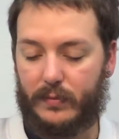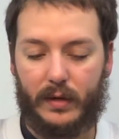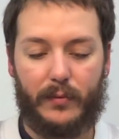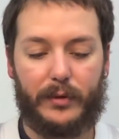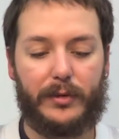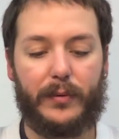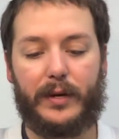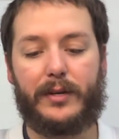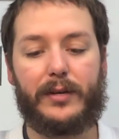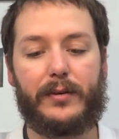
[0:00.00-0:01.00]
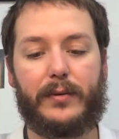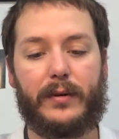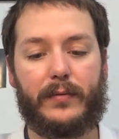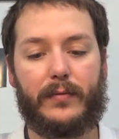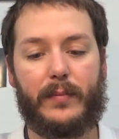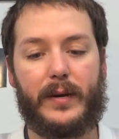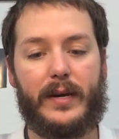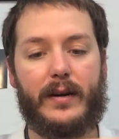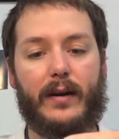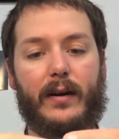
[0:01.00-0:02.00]
And what you want to do from
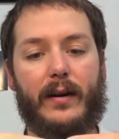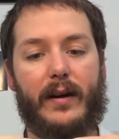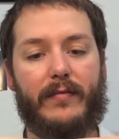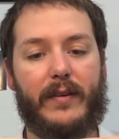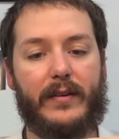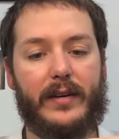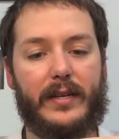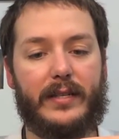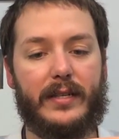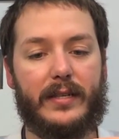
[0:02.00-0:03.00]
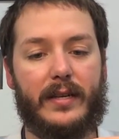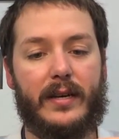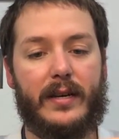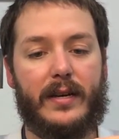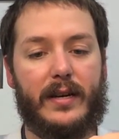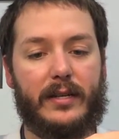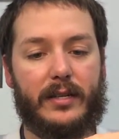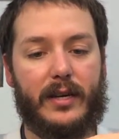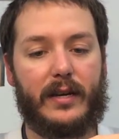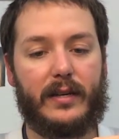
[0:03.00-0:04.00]
here, I've found the easiest, is
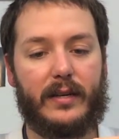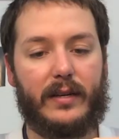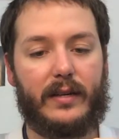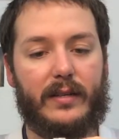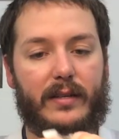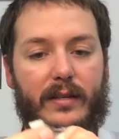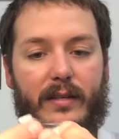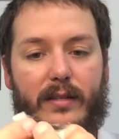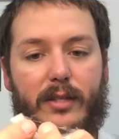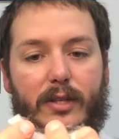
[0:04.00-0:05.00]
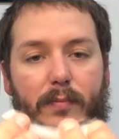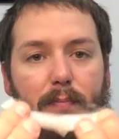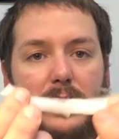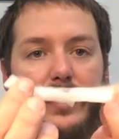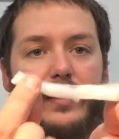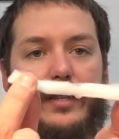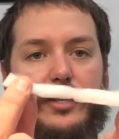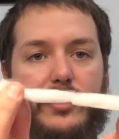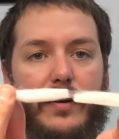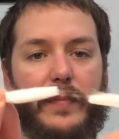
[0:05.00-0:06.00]
just kind of split this
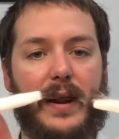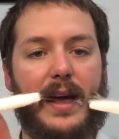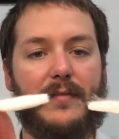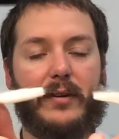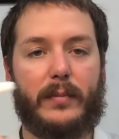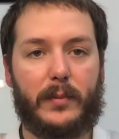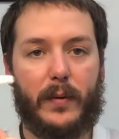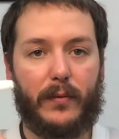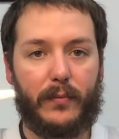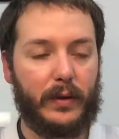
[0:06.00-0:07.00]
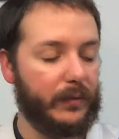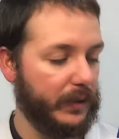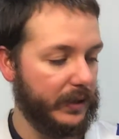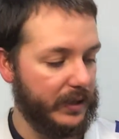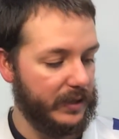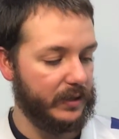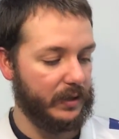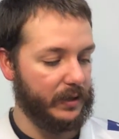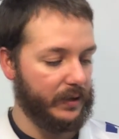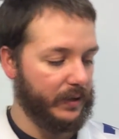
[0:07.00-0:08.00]
strip in half. It comes apart really
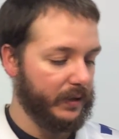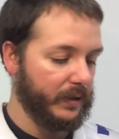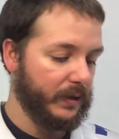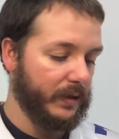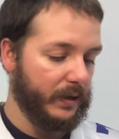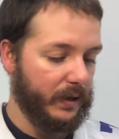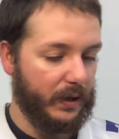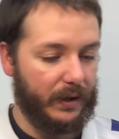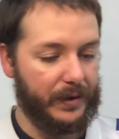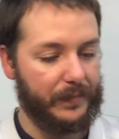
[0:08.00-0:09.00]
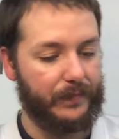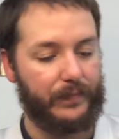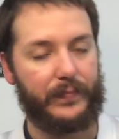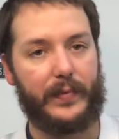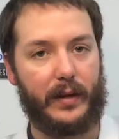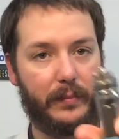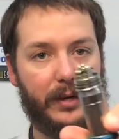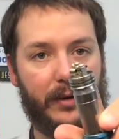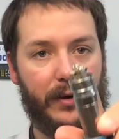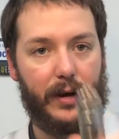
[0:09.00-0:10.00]
easily. And I'm
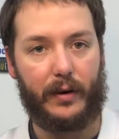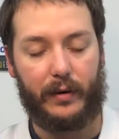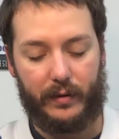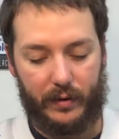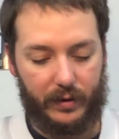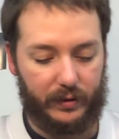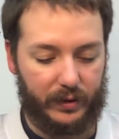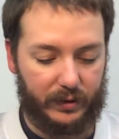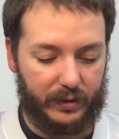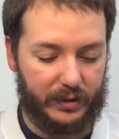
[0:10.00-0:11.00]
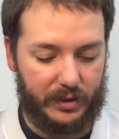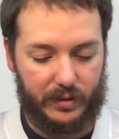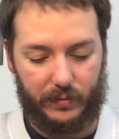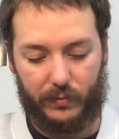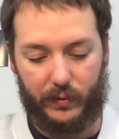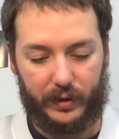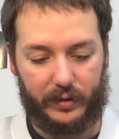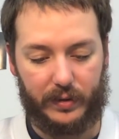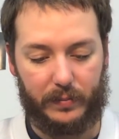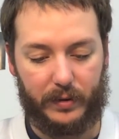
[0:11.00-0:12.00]
going to go ahead and get this
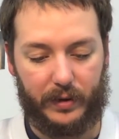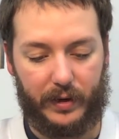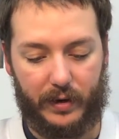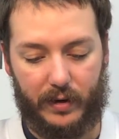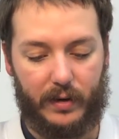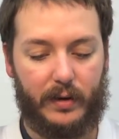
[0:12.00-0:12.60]
wicked up on here.